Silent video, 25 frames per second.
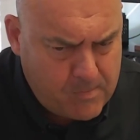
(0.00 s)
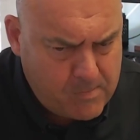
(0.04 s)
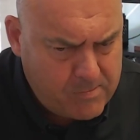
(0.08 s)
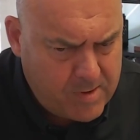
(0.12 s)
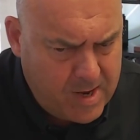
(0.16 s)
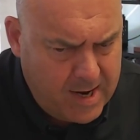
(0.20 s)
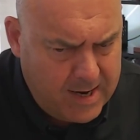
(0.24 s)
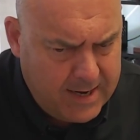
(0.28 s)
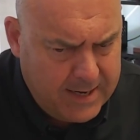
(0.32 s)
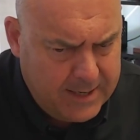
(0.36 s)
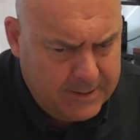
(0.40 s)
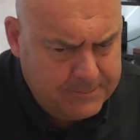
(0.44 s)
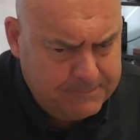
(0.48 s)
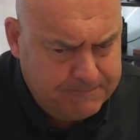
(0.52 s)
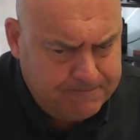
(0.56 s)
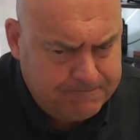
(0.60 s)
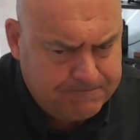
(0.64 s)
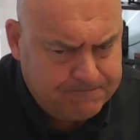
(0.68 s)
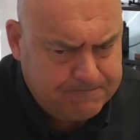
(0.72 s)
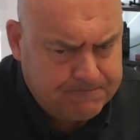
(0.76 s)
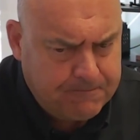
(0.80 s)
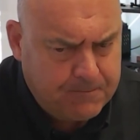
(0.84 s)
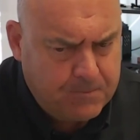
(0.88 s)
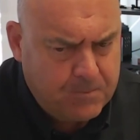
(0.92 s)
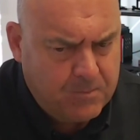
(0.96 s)

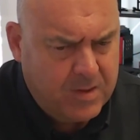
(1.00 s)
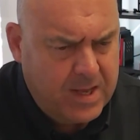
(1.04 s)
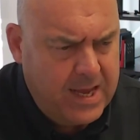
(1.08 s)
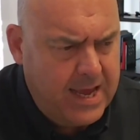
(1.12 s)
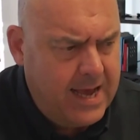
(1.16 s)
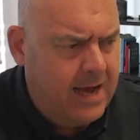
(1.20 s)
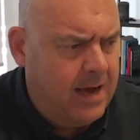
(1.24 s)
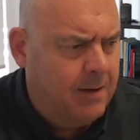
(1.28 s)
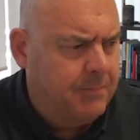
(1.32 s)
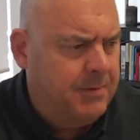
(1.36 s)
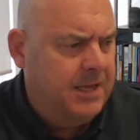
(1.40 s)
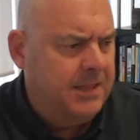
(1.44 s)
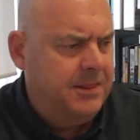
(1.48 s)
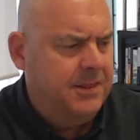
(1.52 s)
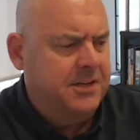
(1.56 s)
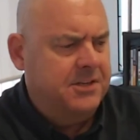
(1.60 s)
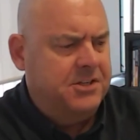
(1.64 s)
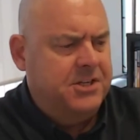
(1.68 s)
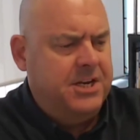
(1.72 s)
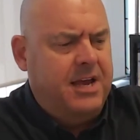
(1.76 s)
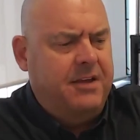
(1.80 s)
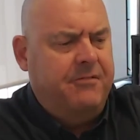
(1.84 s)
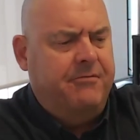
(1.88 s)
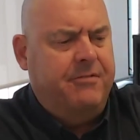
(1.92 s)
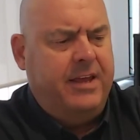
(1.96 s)
Yeah, I mean, the
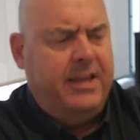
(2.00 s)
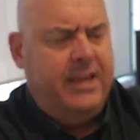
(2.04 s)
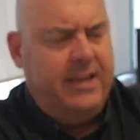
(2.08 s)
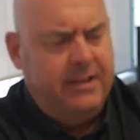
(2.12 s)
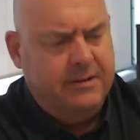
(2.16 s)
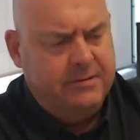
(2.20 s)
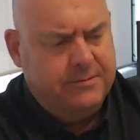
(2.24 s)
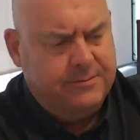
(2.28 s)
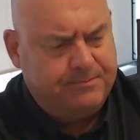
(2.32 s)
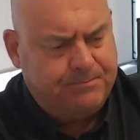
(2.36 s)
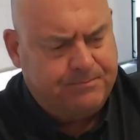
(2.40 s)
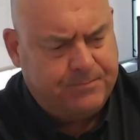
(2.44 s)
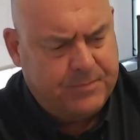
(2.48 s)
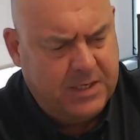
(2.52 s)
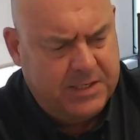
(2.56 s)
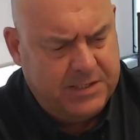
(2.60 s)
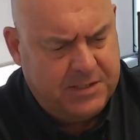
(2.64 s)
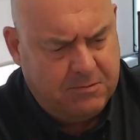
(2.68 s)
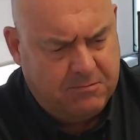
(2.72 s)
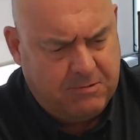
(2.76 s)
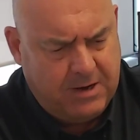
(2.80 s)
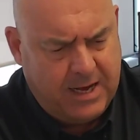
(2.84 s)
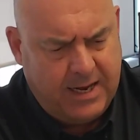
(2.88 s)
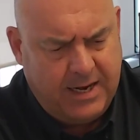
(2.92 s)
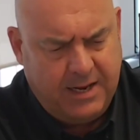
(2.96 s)
JV is
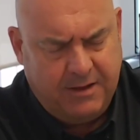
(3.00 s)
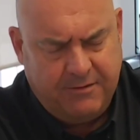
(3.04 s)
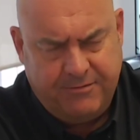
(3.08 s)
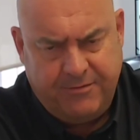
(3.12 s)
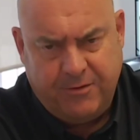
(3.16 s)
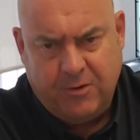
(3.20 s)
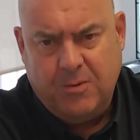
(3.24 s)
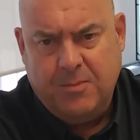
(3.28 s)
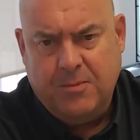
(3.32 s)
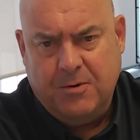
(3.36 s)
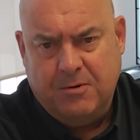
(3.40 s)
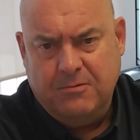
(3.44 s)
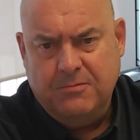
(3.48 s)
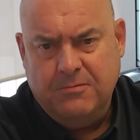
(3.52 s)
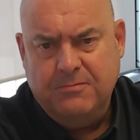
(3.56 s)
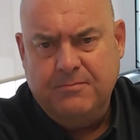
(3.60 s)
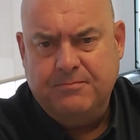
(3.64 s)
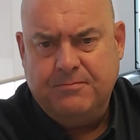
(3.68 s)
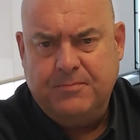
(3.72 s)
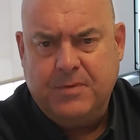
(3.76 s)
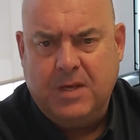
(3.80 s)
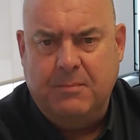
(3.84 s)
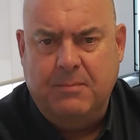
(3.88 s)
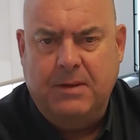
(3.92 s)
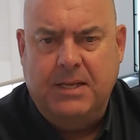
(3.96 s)
awaiting formal
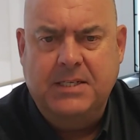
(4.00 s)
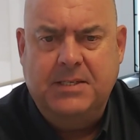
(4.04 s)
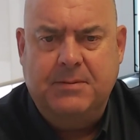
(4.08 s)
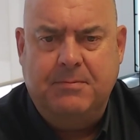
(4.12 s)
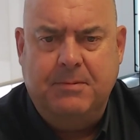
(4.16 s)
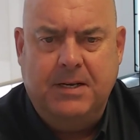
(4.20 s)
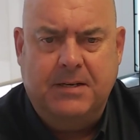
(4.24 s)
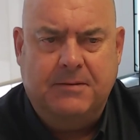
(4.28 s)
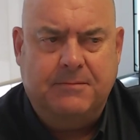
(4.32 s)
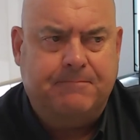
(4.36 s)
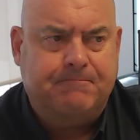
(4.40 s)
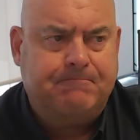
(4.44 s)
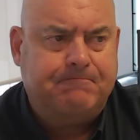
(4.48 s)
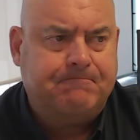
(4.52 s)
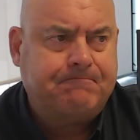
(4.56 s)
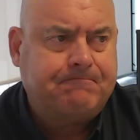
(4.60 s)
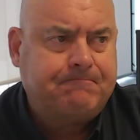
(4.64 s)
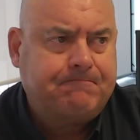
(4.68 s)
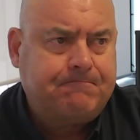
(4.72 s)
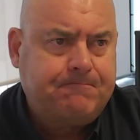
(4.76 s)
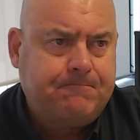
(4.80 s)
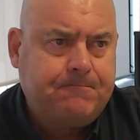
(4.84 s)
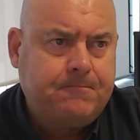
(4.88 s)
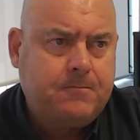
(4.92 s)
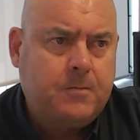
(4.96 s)
commencement
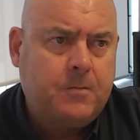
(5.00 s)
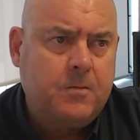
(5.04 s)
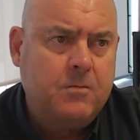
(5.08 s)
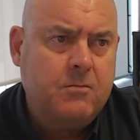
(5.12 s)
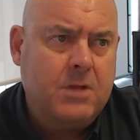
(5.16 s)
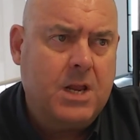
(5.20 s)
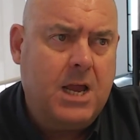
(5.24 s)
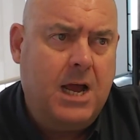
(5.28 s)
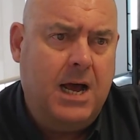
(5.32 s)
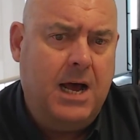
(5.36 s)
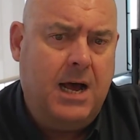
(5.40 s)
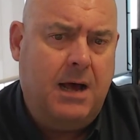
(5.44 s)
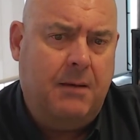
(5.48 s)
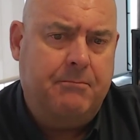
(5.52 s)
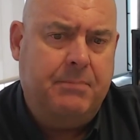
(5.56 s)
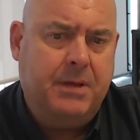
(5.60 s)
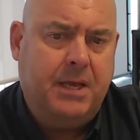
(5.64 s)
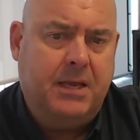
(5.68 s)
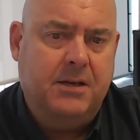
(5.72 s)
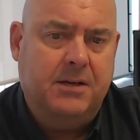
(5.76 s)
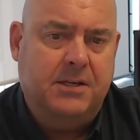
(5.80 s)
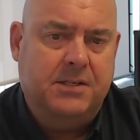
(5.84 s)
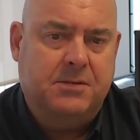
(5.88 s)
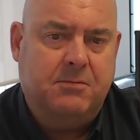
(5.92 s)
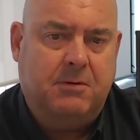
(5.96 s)

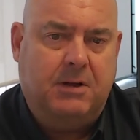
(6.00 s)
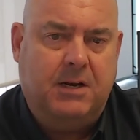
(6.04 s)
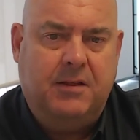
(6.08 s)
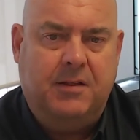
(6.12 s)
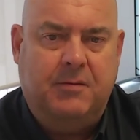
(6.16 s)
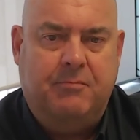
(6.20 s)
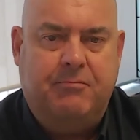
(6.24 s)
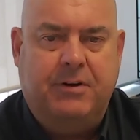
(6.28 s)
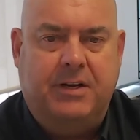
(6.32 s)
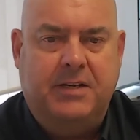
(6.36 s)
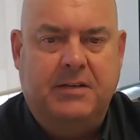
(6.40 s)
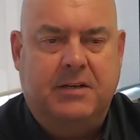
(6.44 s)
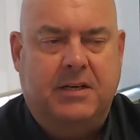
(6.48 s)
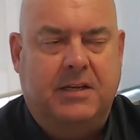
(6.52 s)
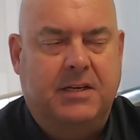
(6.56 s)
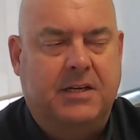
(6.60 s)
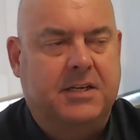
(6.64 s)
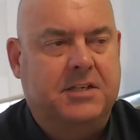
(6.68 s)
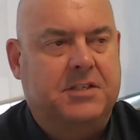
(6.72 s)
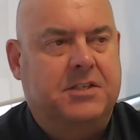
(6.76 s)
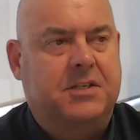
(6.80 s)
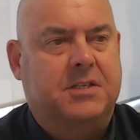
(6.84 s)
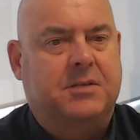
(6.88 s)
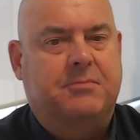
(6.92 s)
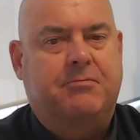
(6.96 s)
because one of the
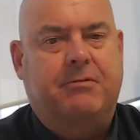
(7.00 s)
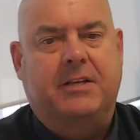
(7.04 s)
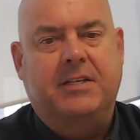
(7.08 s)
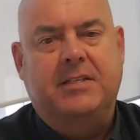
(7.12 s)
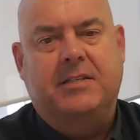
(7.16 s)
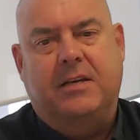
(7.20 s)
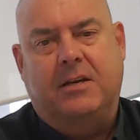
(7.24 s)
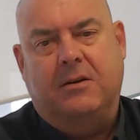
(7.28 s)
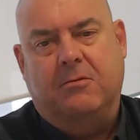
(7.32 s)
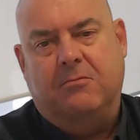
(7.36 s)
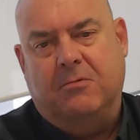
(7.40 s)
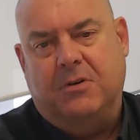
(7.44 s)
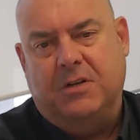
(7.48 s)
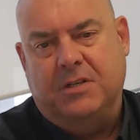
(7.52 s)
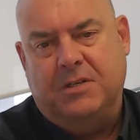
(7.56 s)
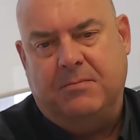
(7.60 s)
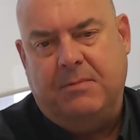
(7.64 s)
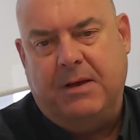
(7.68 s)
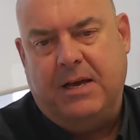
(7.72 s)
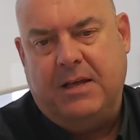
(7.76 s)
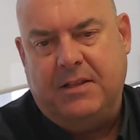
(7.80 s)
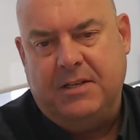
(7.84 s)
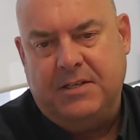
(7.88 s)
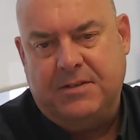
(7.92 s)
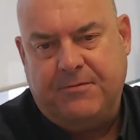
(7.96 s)
conditions precedent was
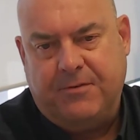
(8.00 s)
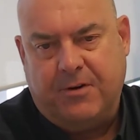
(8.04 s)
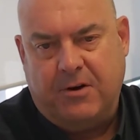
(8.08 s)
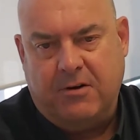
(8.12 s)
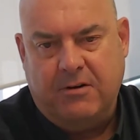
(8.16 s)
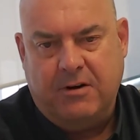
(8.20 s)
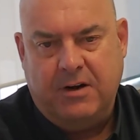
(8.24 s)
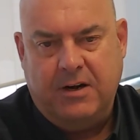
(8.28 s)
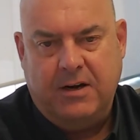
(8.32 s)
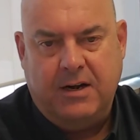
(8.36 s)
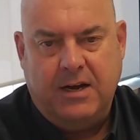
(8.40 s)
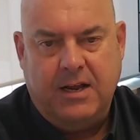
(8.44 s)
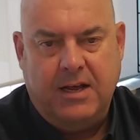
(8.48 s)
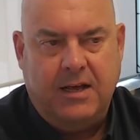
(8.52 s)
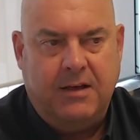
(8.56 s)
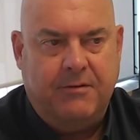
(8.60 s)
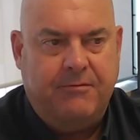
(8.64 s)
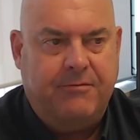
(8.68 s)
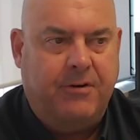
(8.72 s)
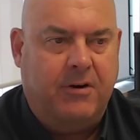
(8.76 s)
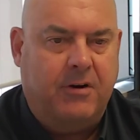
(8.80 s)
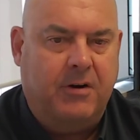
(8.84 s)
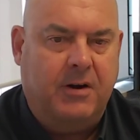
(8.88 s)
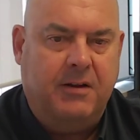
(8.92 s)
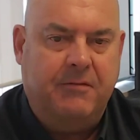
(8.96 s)
about this foreign
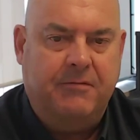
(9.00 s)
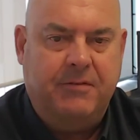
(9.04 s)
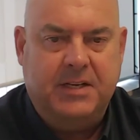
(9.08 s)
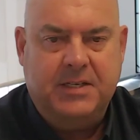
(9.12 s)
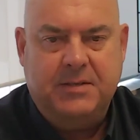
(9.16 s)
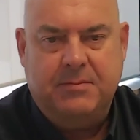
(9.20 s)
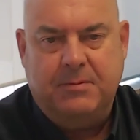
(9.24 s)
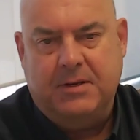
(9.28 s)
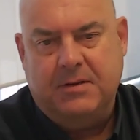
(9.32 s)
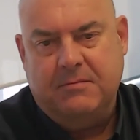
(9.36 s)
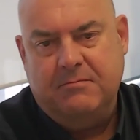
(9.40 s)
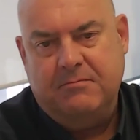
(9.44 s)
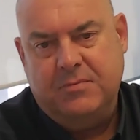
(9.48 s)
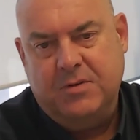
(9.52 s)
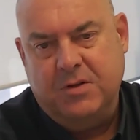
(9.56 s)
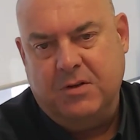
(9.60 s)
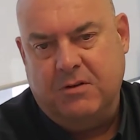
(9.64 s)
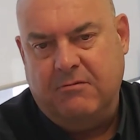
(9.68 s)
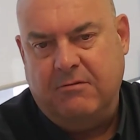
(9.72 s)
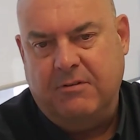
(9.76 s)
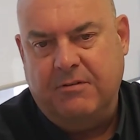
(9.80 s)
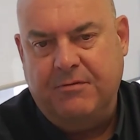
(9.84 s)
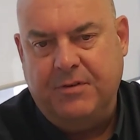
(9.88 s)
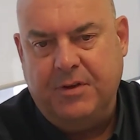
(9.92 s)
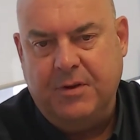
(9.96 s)
investment sort
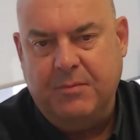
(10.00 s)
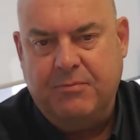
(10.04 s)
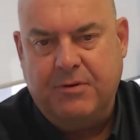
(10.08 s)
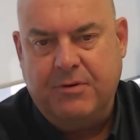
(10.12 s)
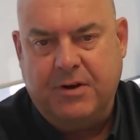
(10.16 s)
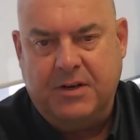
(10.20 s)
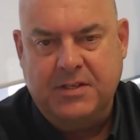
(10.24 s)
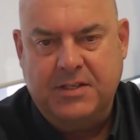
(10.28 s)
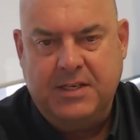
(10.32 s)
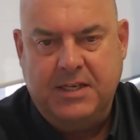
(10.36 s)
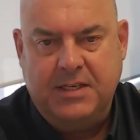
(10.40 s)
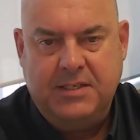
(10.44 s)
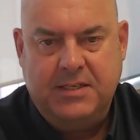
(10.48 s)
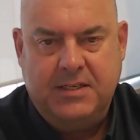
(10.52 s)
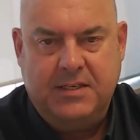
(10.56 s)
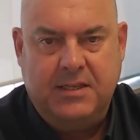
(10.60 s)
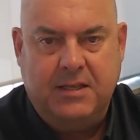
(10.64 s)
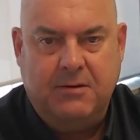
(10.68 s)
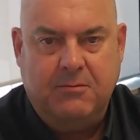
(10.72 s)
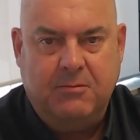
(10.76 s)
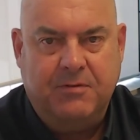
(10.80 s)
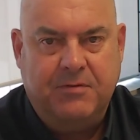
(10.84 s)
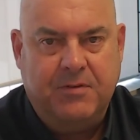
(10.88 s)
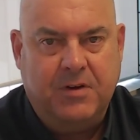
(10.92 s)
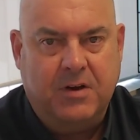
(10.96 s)
of review process that
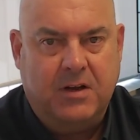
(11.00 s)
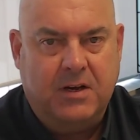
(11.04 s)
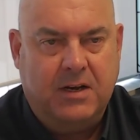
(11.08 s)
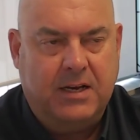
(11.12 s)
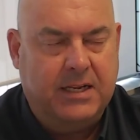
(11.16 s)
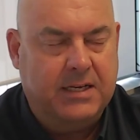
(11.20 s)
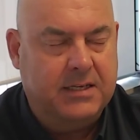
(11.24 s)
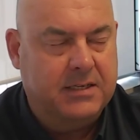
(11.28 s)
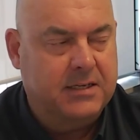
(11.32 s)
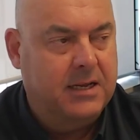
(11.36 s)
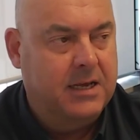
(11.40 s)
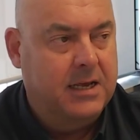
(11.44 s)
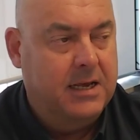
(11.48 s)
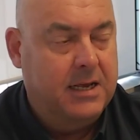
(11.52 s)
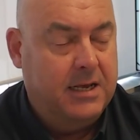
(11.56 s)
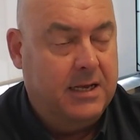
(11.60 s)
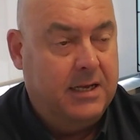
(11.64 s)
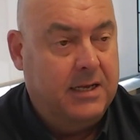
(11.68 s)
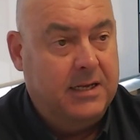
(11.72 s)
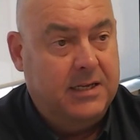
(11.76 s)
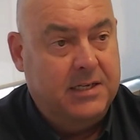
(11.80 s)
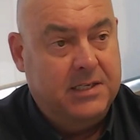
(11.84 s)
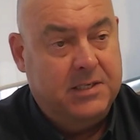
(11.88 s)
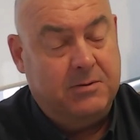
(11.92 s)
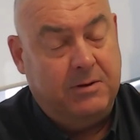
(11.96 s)
we've got in
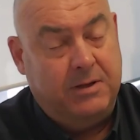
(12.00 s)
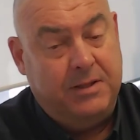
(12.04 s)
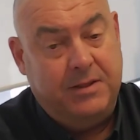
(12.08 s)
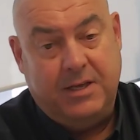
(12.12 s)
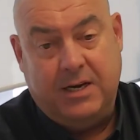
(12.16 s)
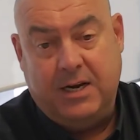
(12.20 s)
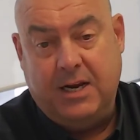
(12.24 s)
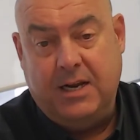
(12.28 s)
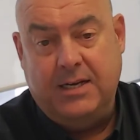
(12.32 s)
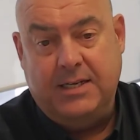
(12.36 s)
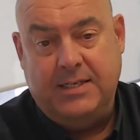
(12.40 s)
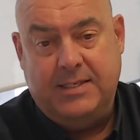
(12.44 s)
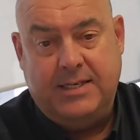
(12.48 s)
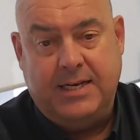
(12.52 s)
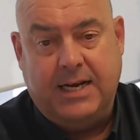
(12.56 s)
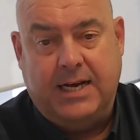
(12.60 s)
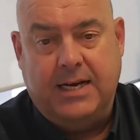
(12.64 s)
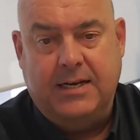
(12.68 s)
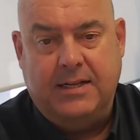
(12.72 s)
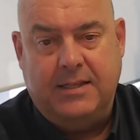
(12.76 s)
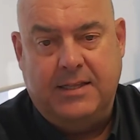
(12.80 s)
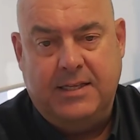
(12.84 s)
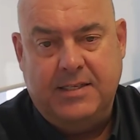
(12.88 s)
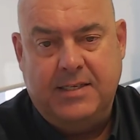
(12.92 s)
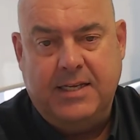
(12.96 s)
Sweden that only
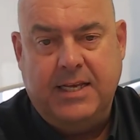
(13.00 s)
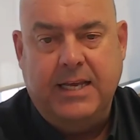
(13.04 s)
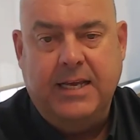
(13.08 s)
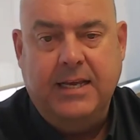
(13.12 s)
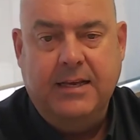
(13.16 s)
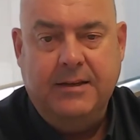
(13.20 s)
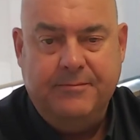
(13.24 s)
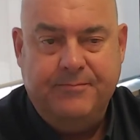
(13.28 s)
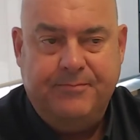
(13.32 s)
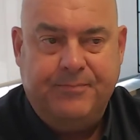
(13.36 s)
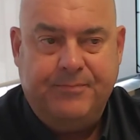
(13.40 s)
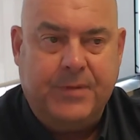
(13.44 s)
started this year.